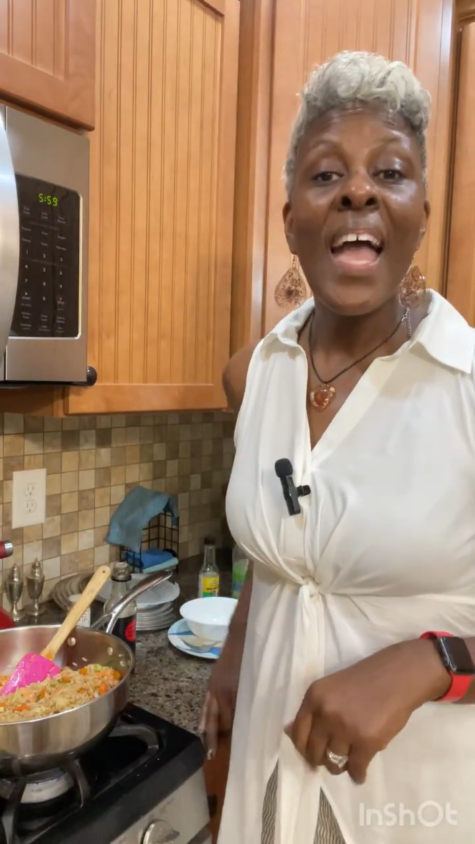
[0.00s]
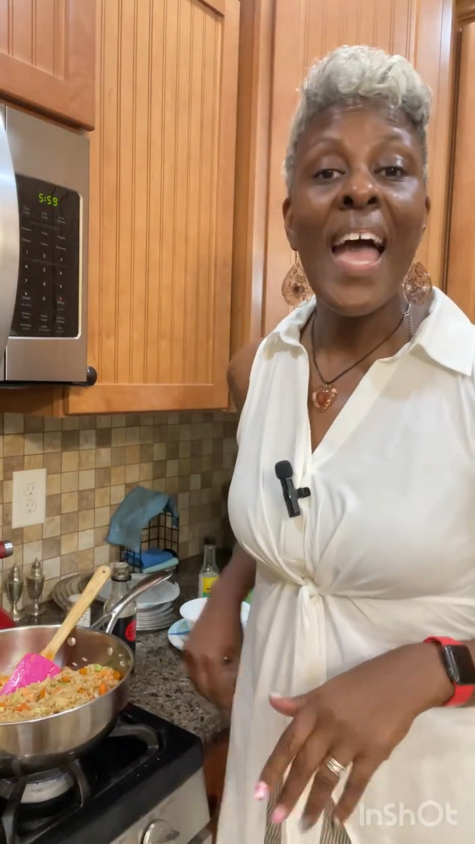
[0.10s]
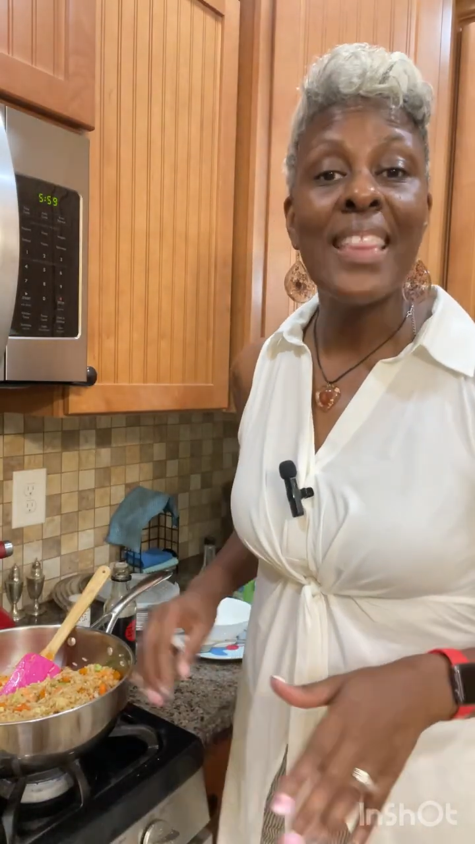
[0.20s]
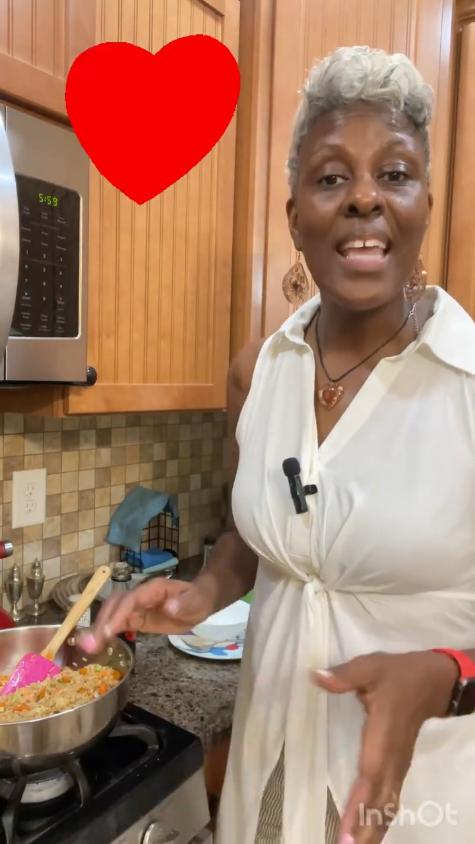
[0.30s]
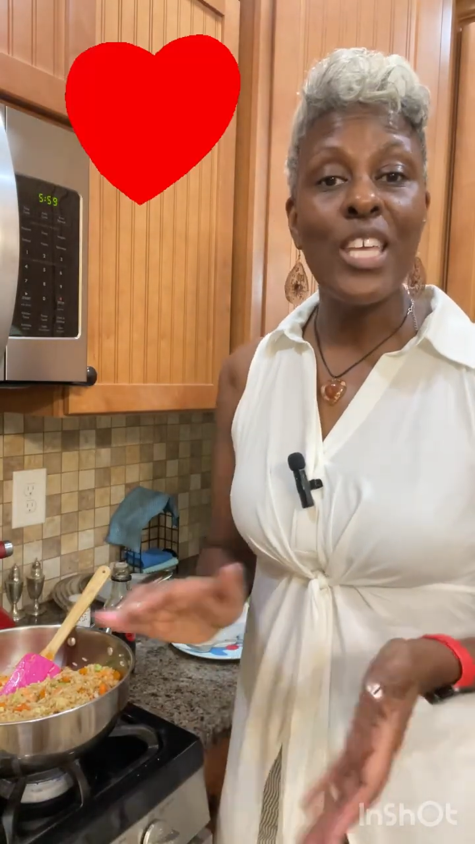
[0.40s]

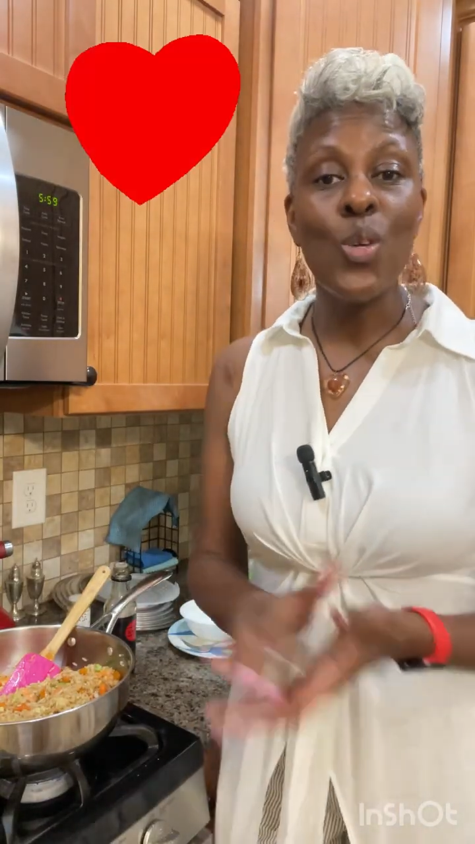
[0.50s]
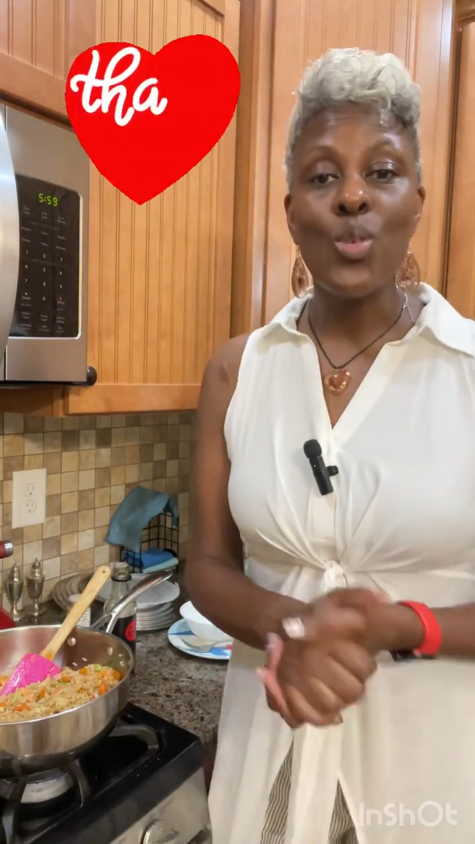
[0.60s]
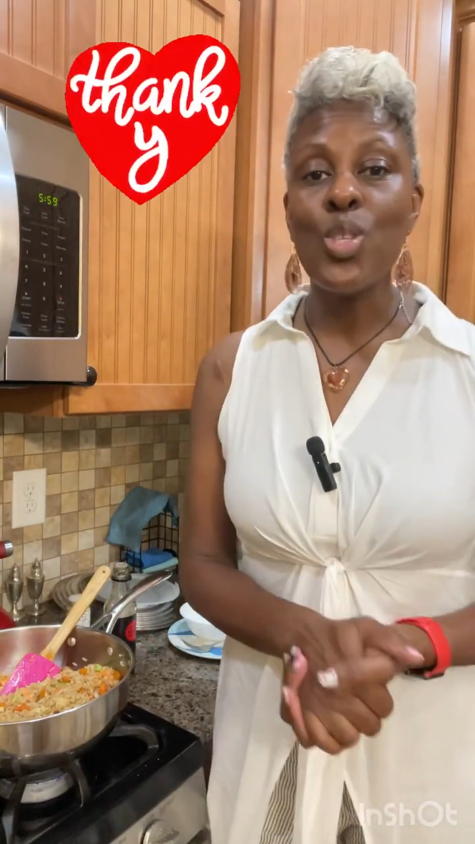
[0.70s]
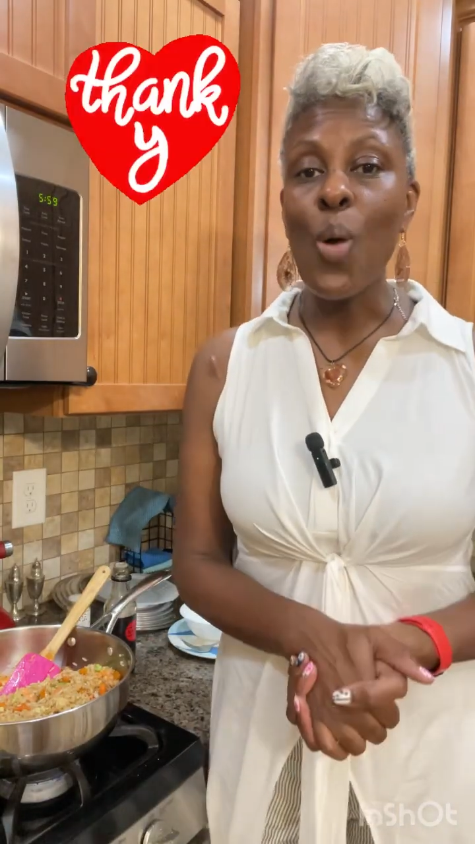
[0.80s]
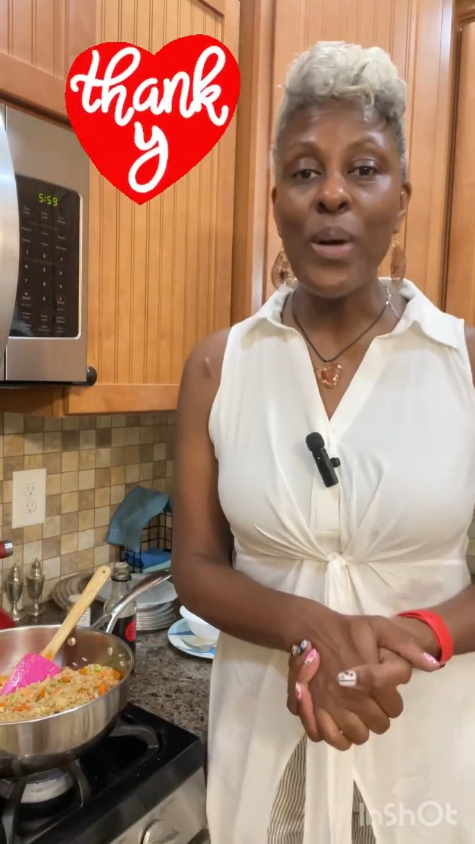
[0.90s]
And thank you
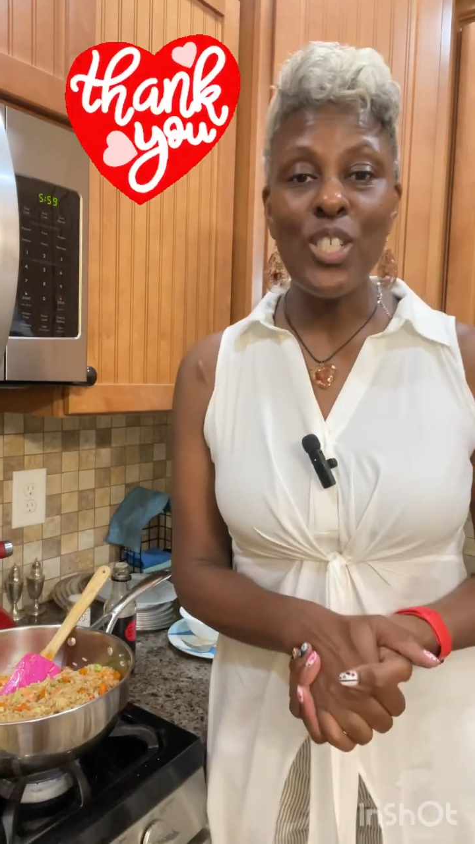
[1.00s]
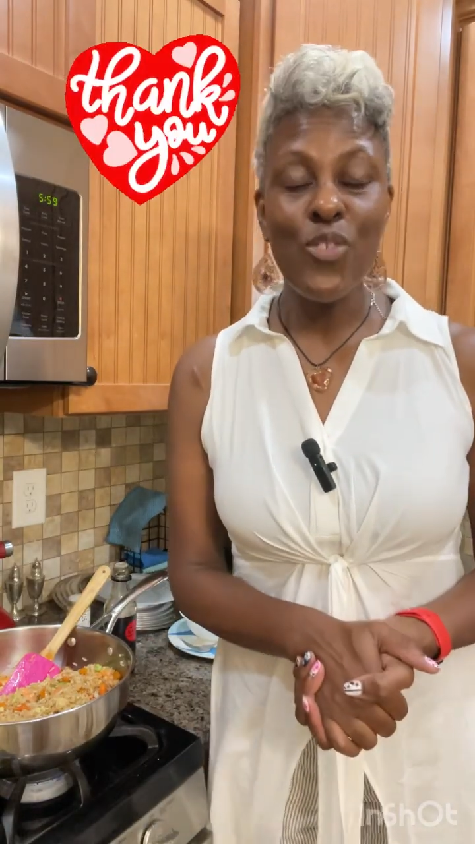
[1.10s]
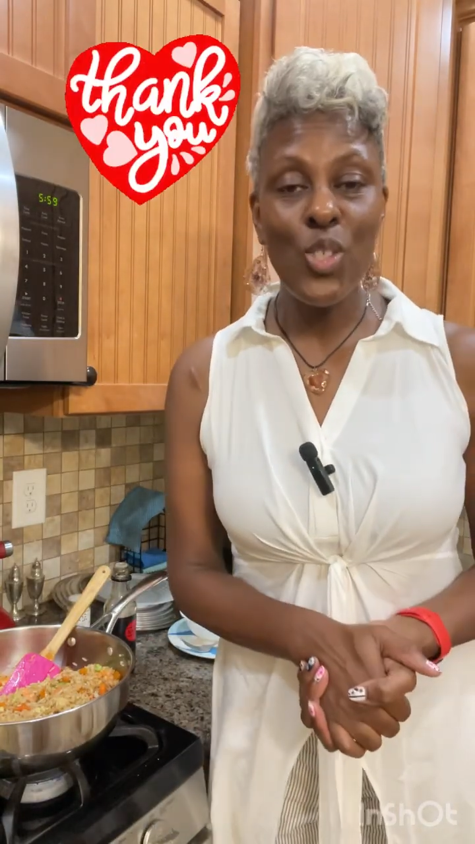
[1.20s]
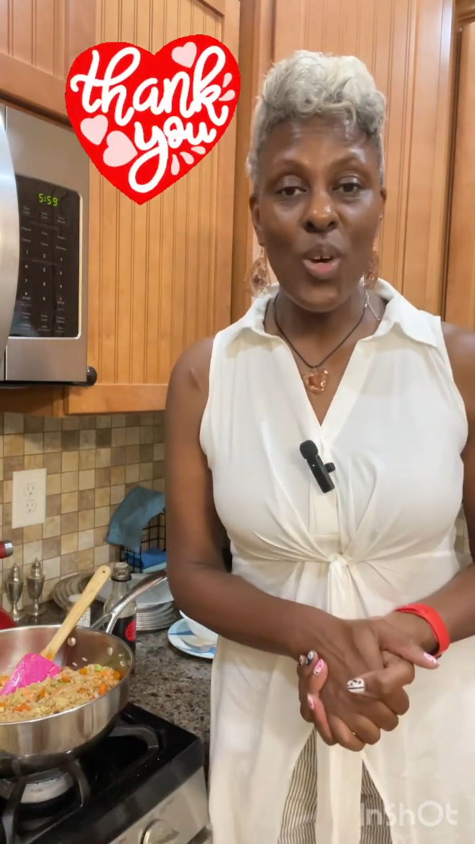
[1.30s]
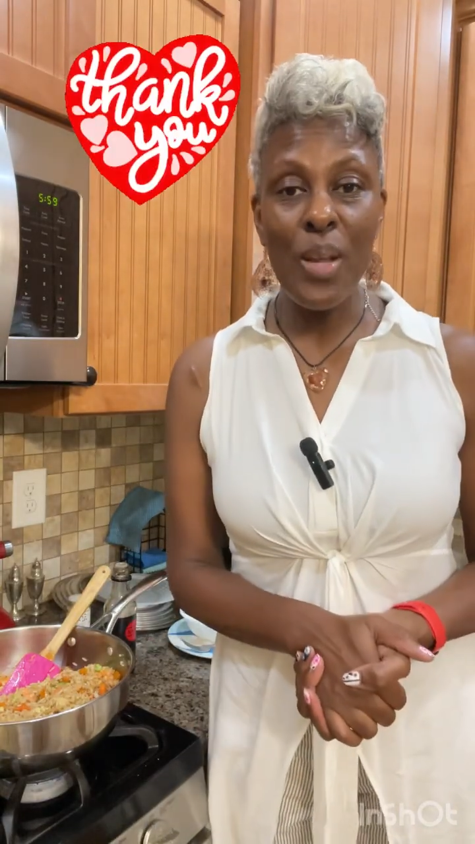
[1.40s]
so much
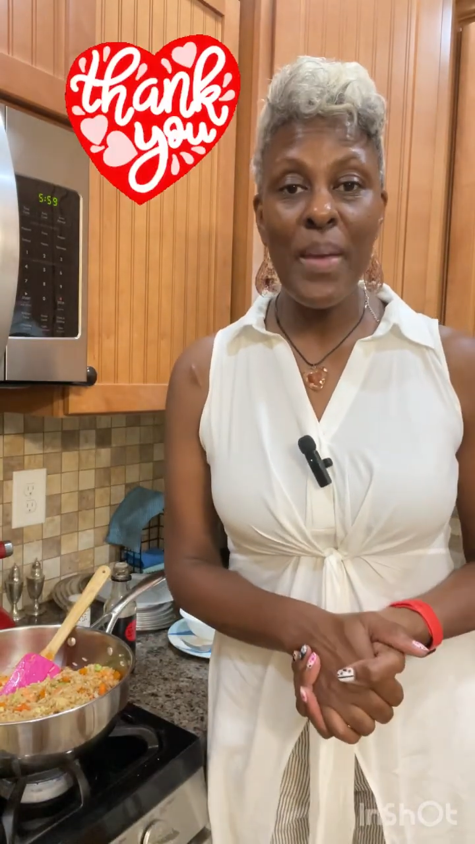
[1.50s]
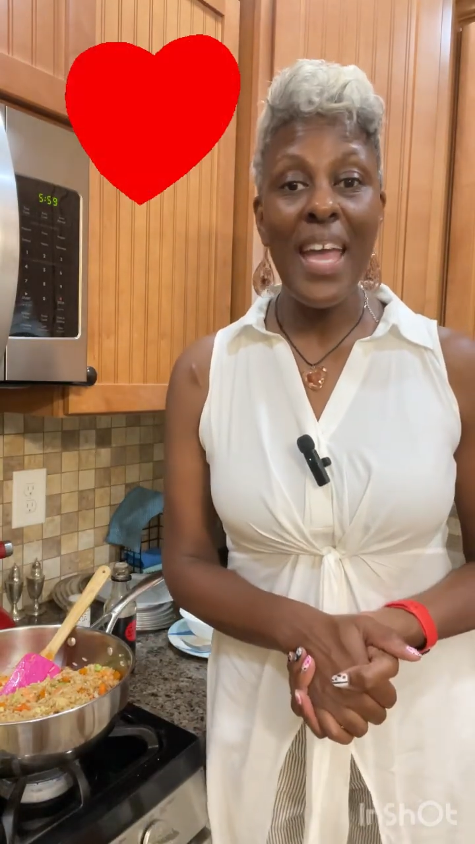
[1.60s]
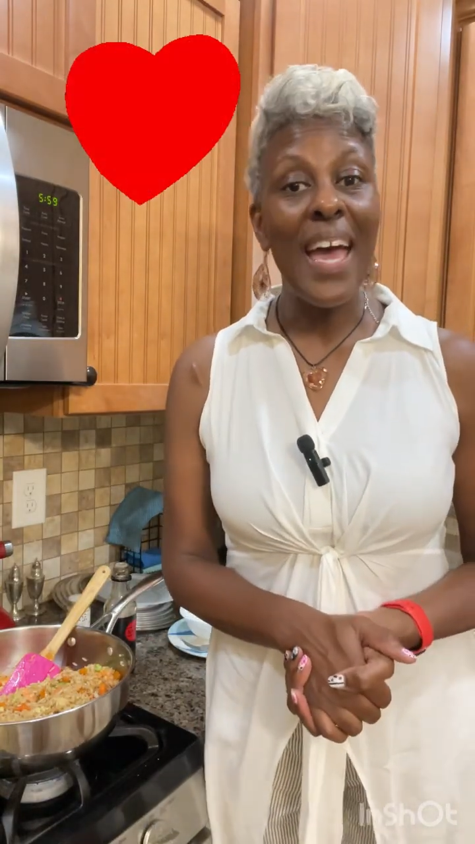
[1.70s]
for joining me.